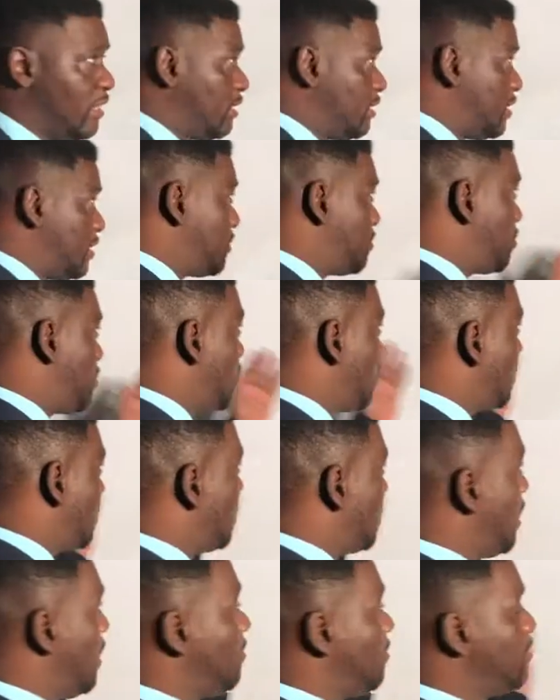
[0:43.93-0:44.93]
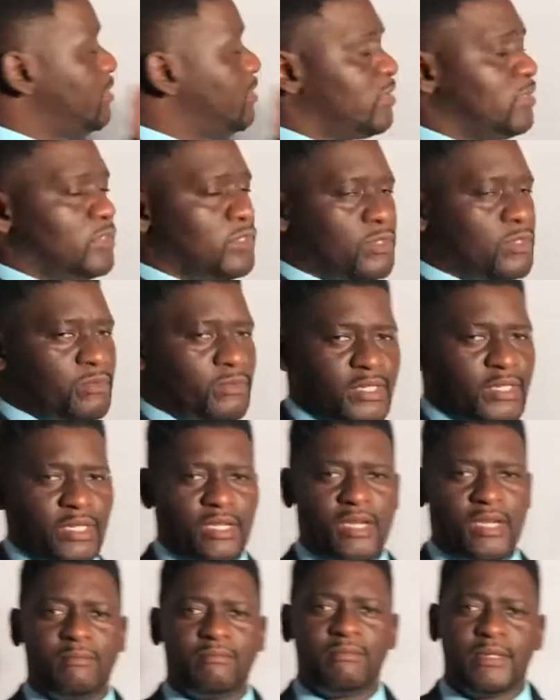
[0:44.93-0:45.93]
This program comes to you with a
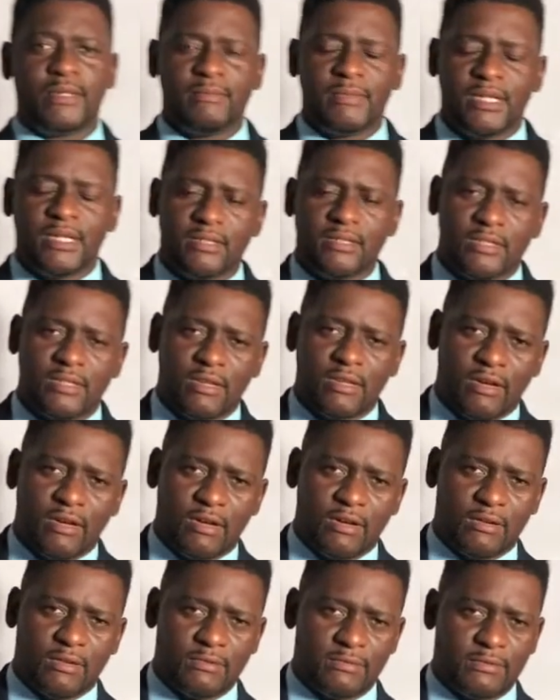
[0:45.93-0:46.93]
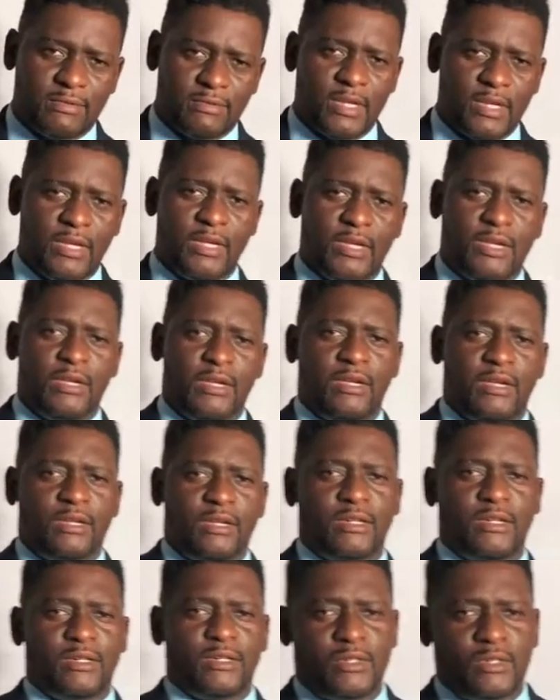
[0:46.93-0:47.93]
complement of
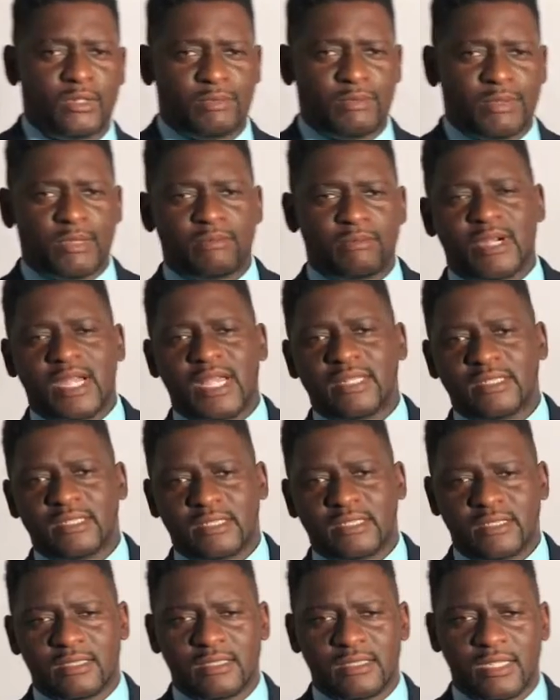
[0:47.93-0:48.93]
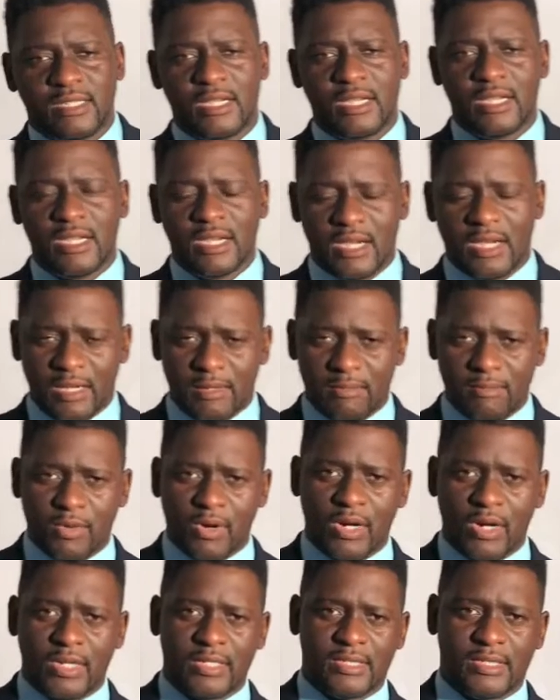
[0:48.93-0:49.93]
global branding and
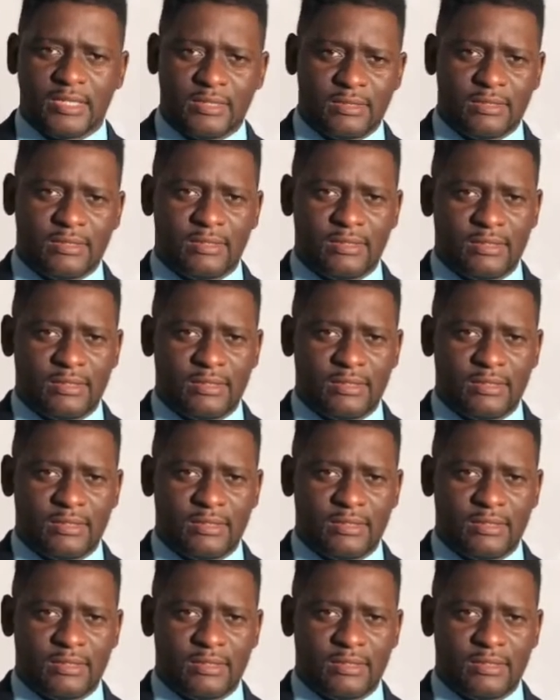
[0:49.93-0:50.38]
marketing.